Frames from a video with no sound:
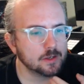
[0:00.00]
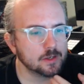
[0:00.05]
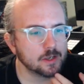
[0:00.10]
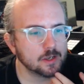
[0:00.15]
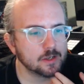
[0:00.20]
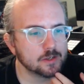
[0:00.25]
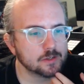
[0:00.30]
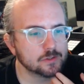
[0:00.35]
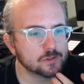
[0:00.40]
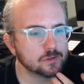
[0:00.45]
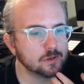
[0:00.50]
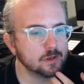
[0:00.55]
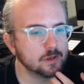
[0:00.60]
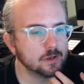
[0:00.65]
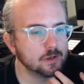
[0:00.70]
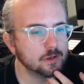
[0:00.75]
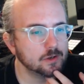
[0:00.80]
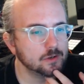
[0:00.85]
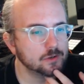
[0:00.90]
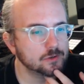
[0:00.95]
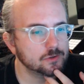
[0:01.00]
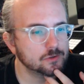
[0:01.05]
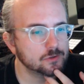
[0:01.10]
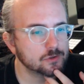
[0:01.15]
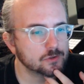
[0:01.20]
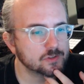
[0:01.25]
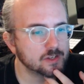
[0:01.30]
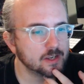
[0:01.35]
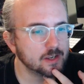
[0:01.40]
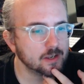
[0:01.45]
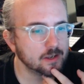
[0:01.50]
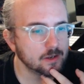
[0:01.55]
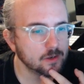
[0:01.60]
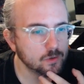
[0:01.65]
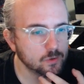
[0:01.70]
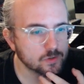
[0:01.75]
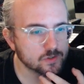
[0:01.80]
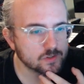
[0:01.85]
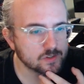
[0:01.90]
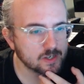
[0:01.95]
Jose
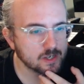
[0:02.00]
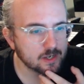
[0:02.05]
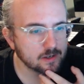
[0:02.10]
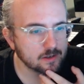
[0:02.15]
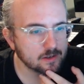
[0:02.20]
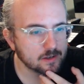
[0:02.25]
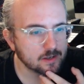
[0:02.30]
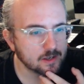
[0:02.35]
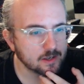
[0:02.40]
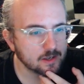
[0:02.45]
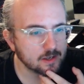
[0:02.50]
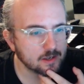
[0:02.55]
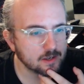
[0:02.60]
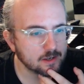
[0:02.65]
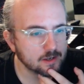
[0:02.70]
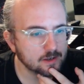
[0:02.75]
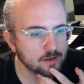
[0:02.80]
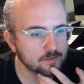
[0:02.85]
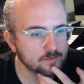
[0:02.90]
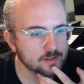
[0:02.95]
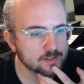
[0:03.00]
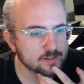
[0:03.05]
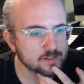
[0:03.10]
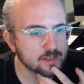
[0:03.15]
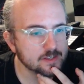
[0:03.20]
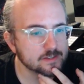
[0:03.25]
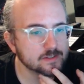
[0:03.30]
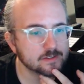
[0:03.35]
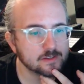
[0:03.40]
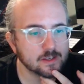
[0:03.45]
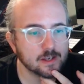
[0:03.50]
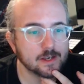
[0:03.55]
Vasquez.